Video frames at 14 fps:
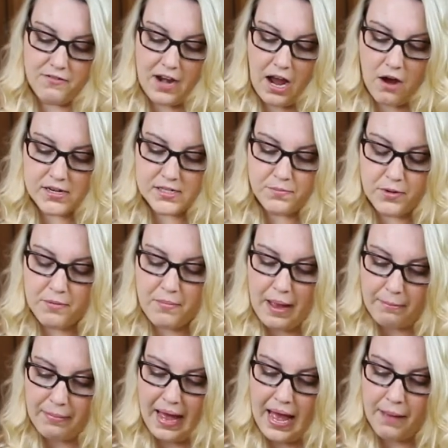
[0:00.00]
And I always put my
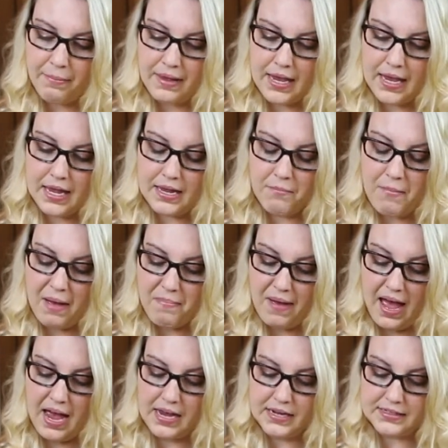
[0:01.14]

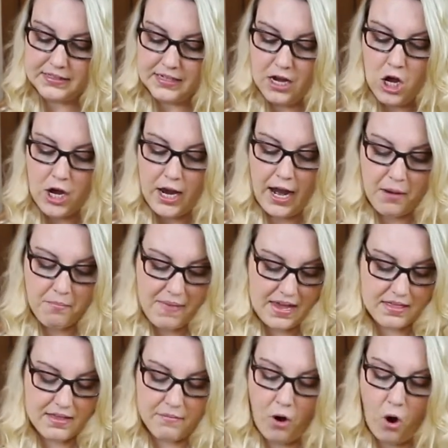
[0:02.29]
pies and
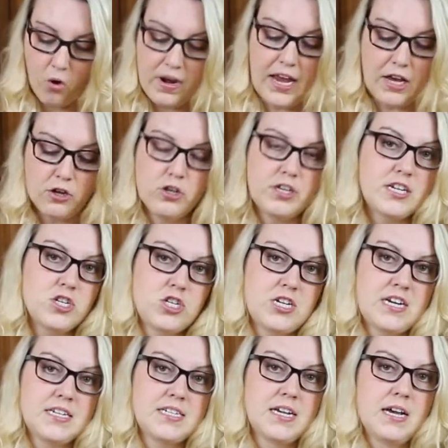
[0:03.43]
bake them on a cookie
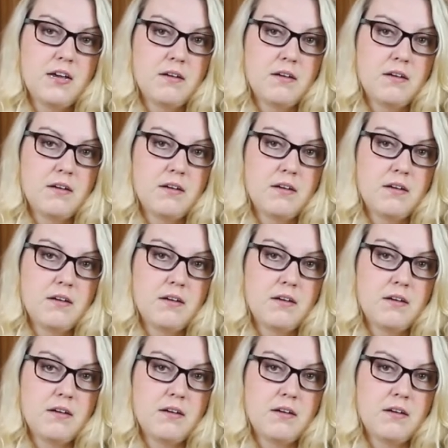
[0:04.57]
sheet,